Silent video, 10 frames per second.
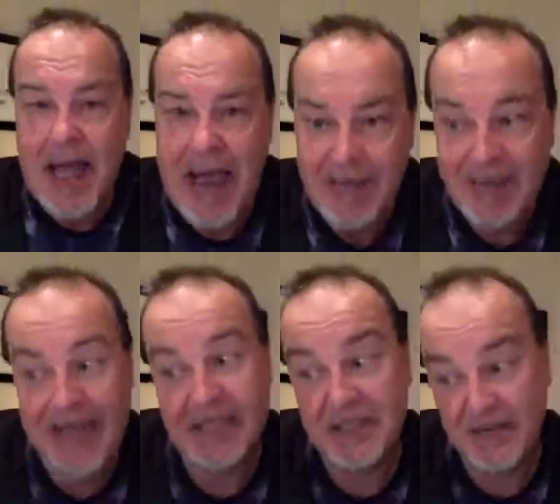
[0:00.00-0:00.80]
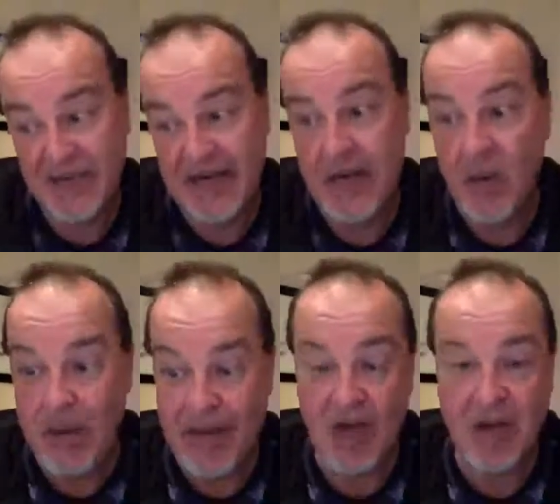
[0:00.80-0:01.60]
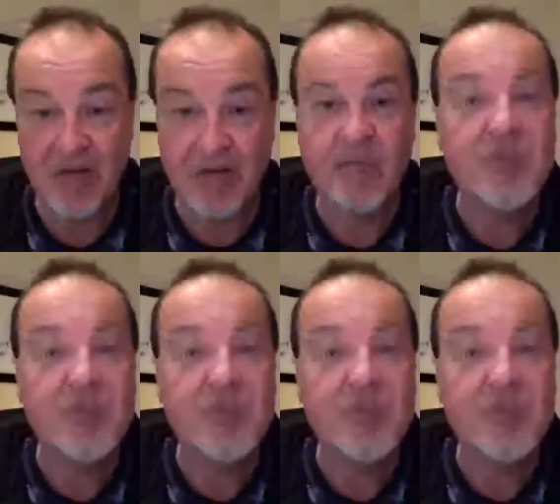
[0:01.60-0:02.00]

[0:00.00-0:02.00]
I began to feel well enough